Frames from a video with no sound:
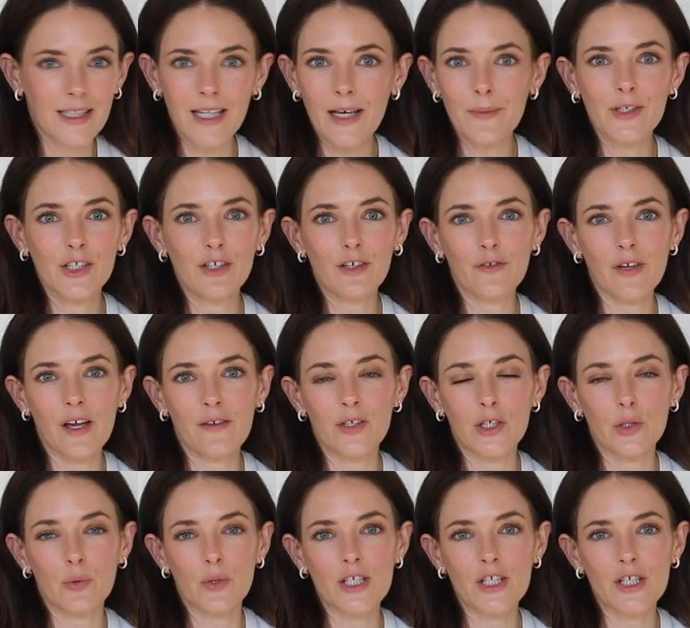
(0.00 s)
Let me know if you have
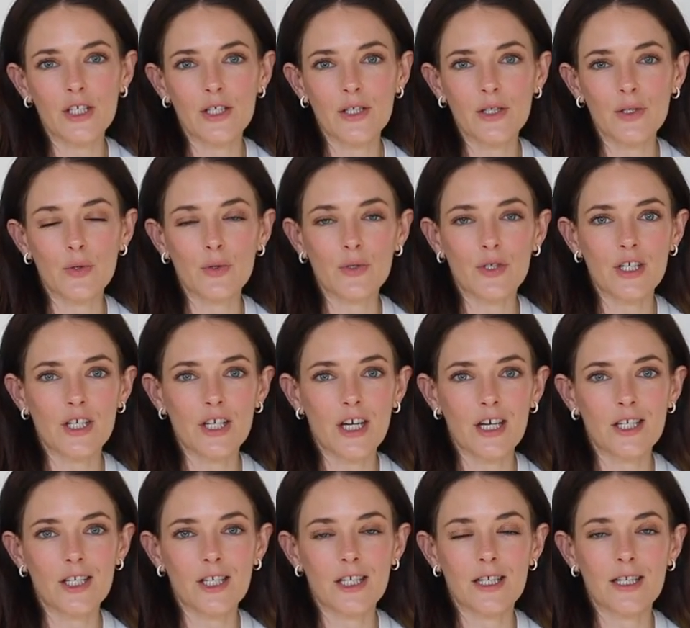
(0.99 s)
any questions or
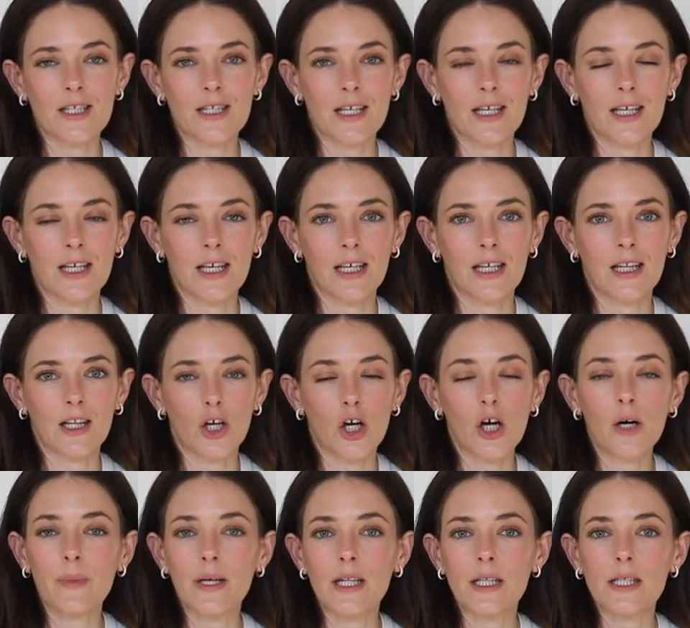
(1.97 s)
suggestions in the
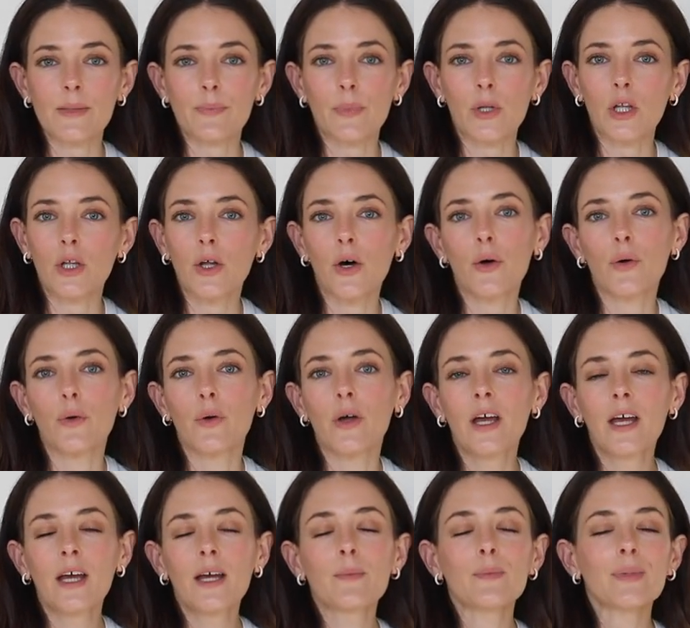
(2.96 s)
comments below.
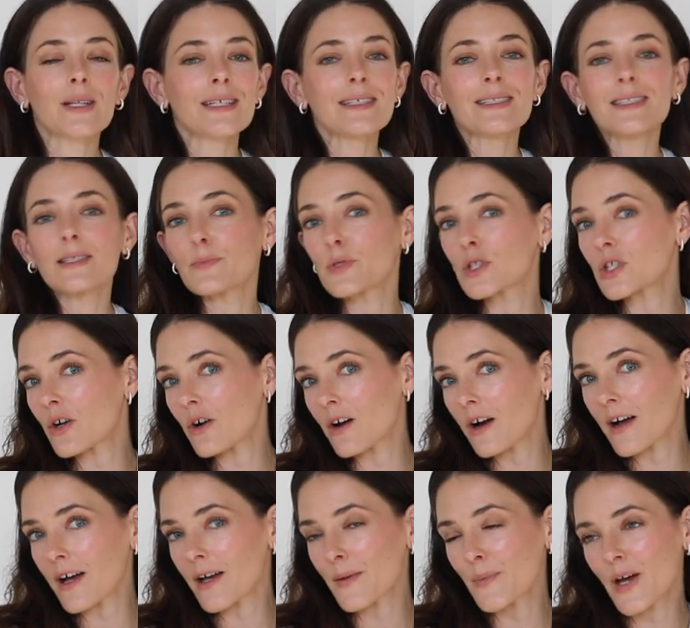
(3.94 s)
Please
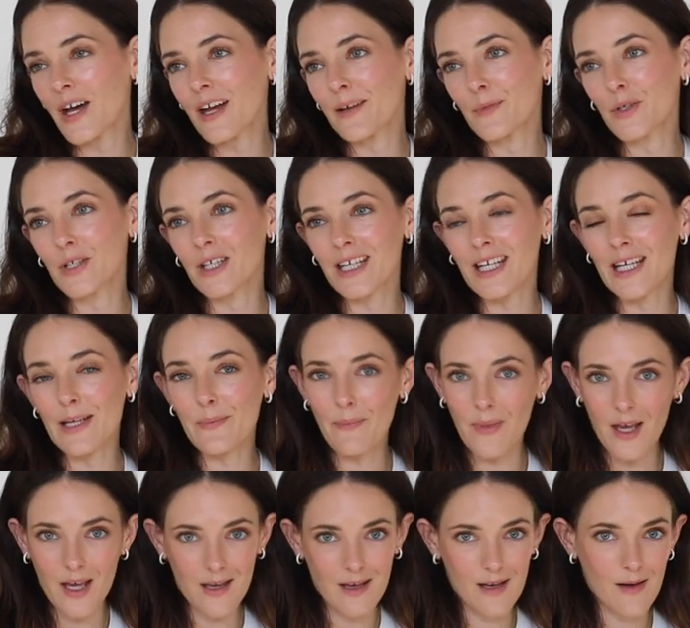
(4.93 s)
subscribe. I'm going to keep
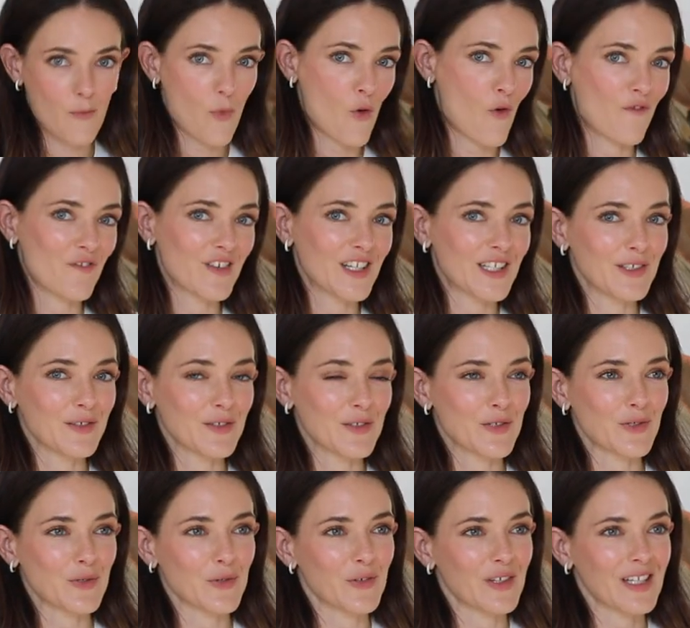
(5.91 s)
making more
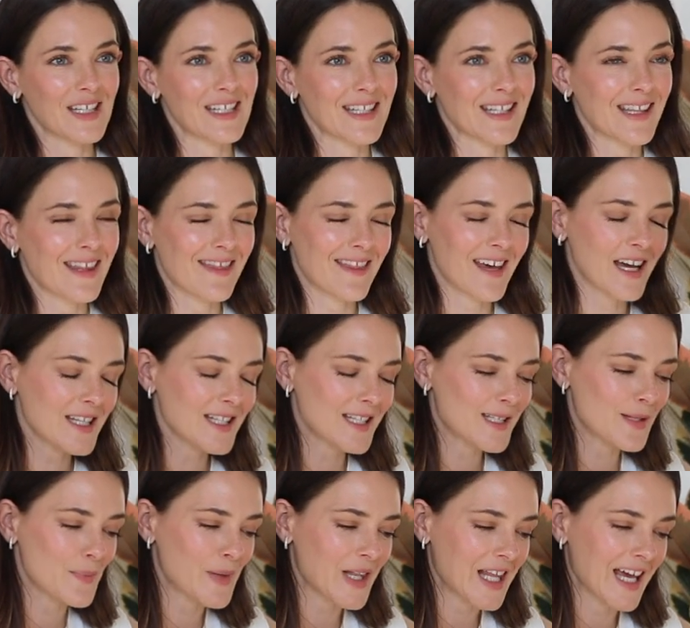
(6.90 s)
videos, or at least
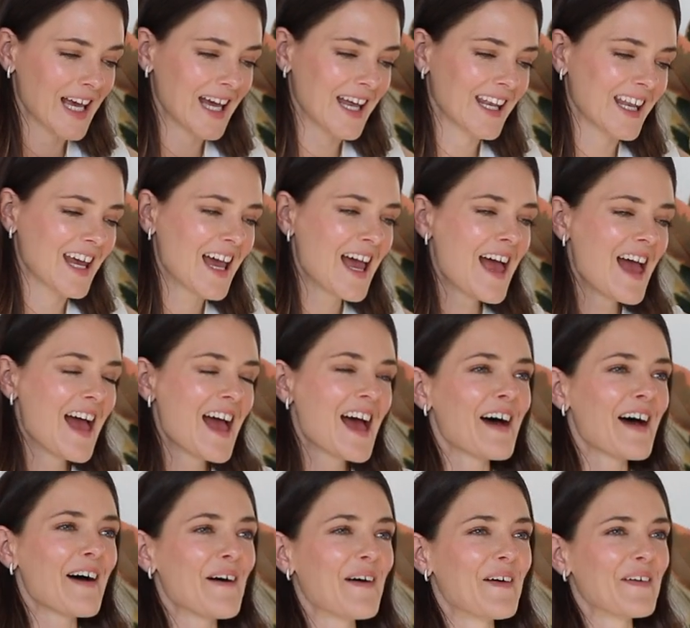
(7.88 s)
that's the plan.
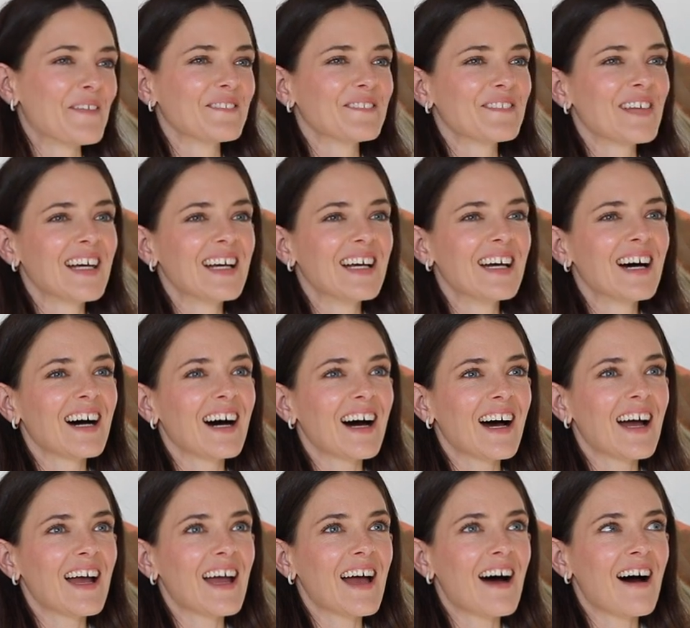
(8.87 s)

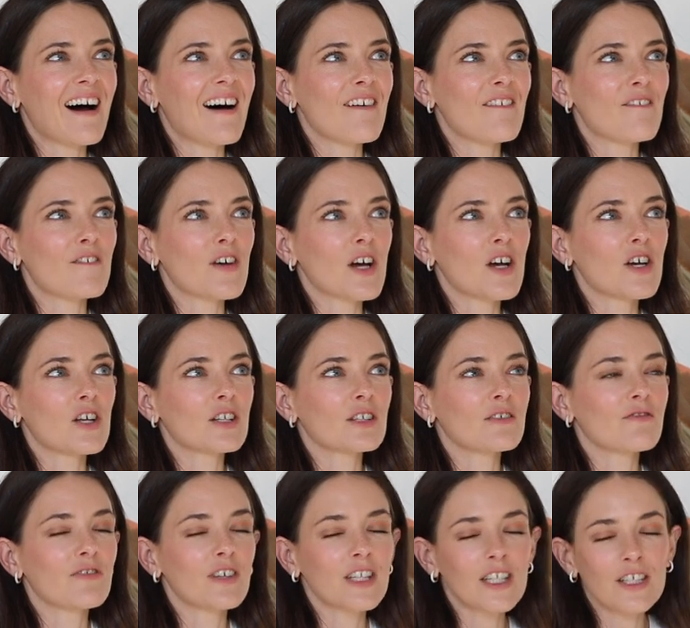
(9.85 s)
I have
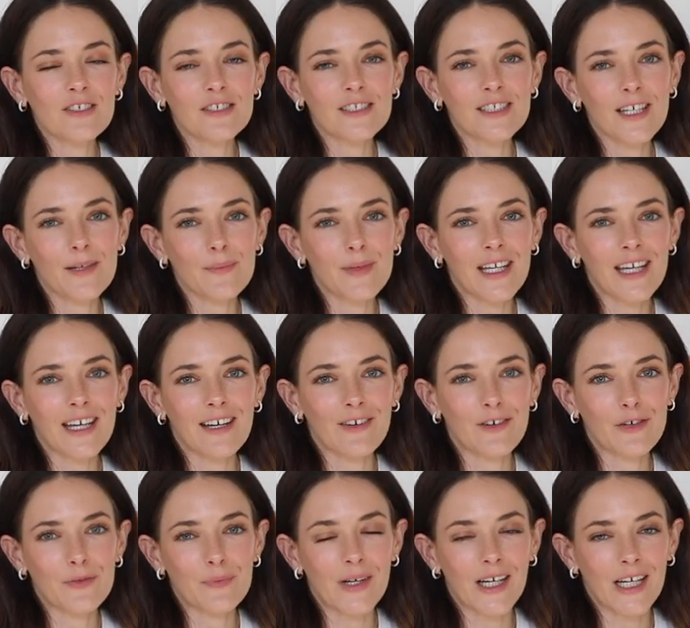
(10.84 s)
videos coming
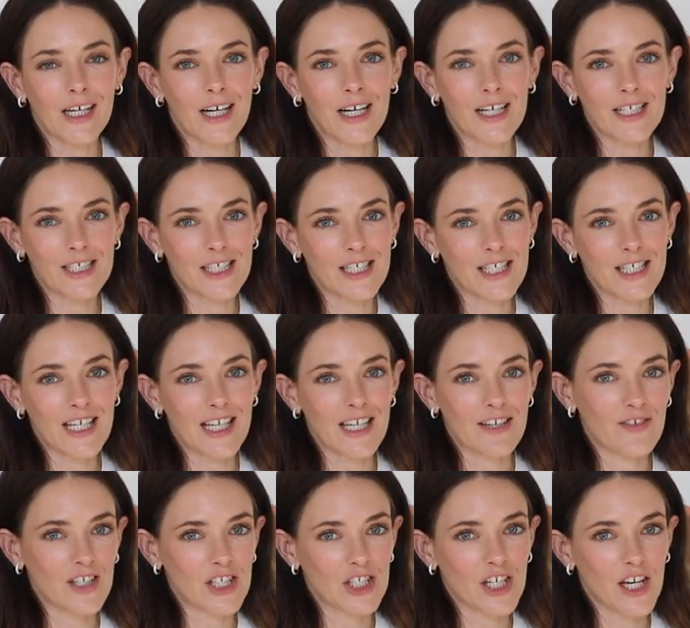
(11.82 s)
out on my
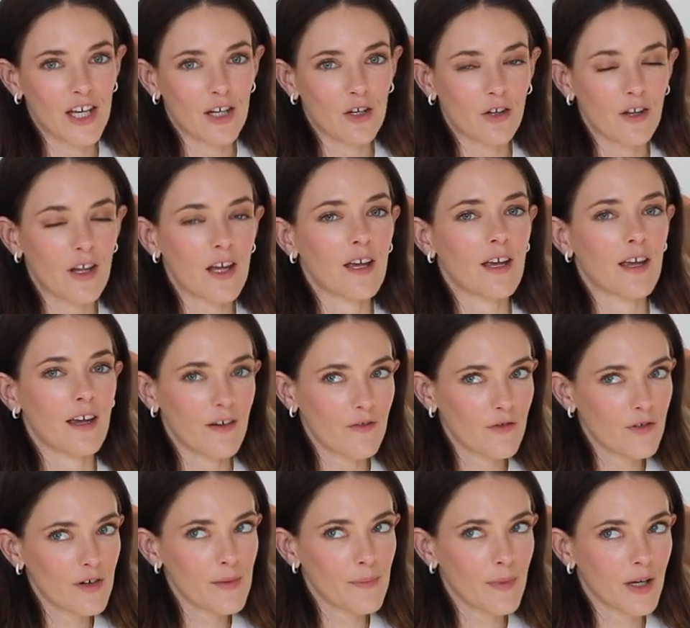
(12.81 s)
IGTV channel
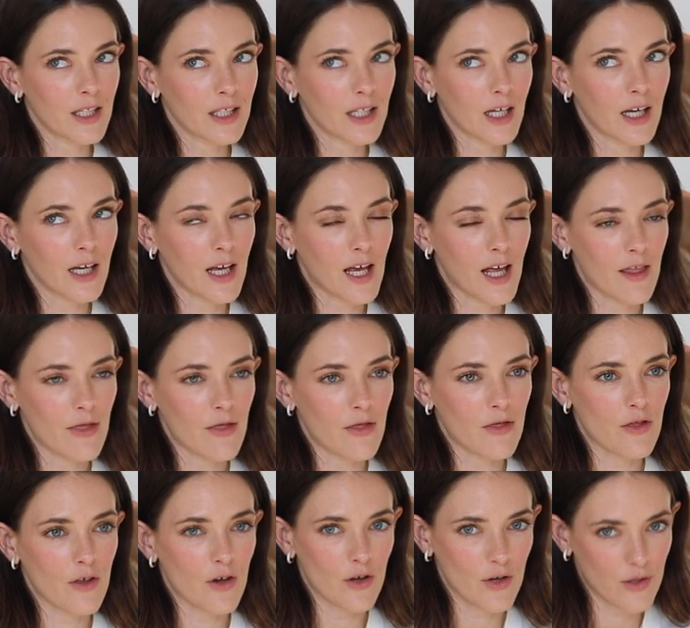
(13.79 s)
every Monday and
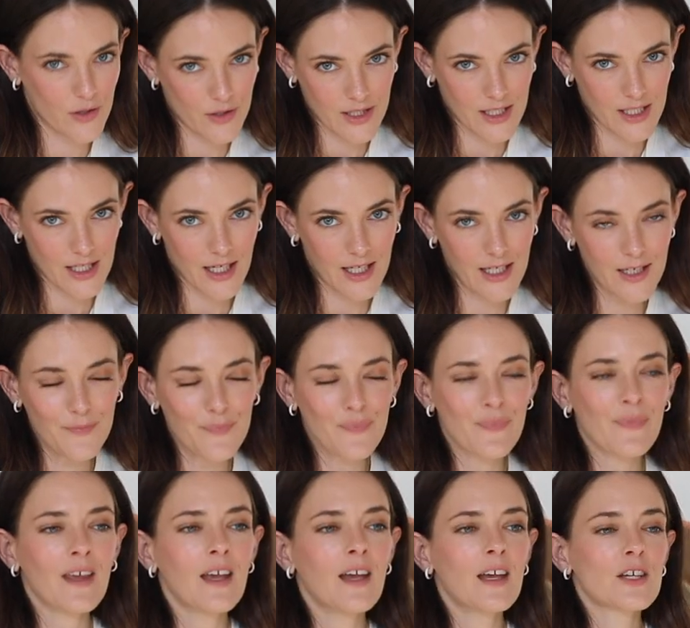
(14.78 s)
Thursday.
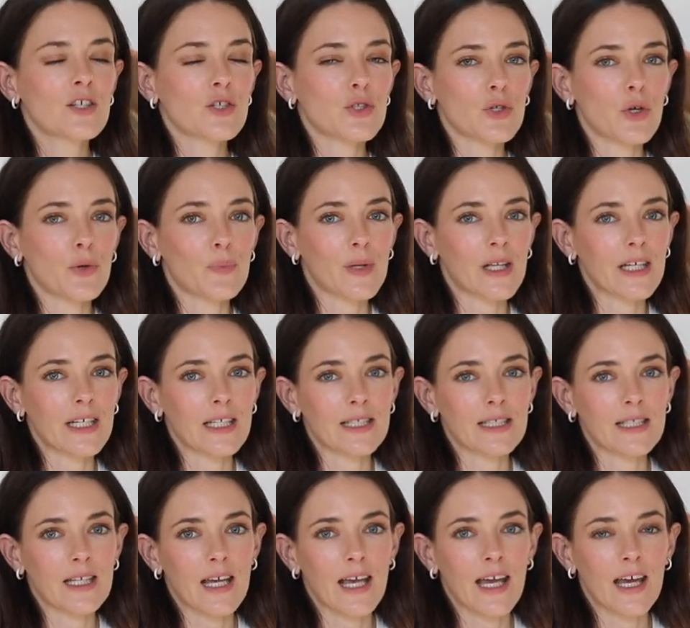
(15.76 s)
So
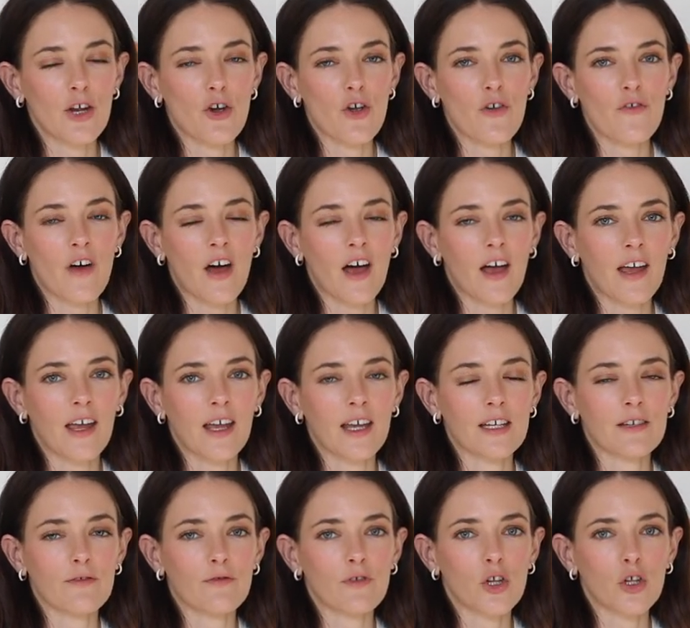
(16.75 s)
please head over
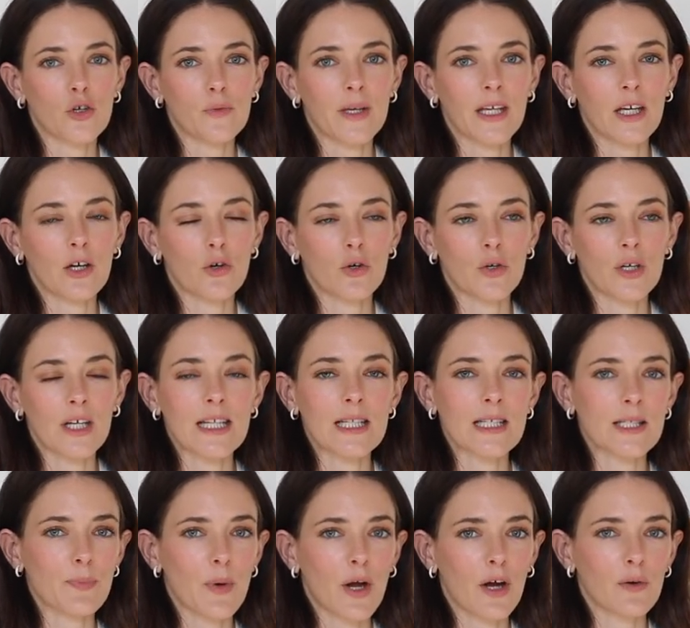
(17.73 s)
and follow me on
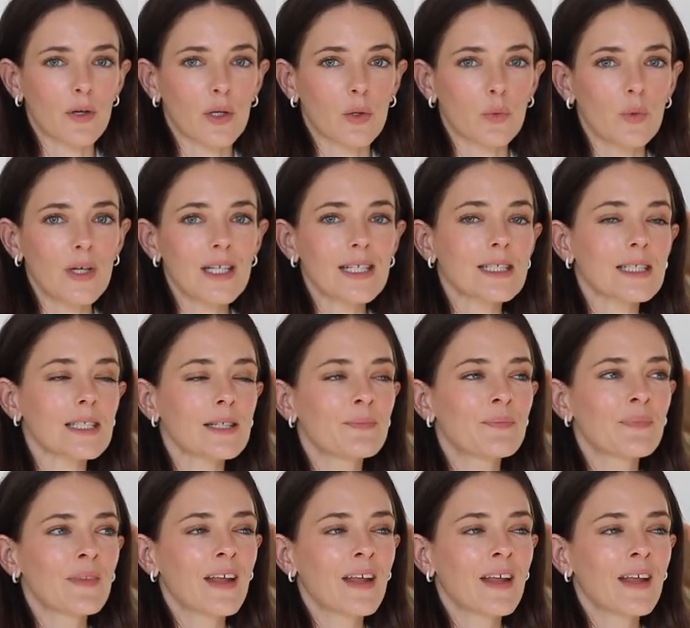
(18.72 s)
Inspiring Wit.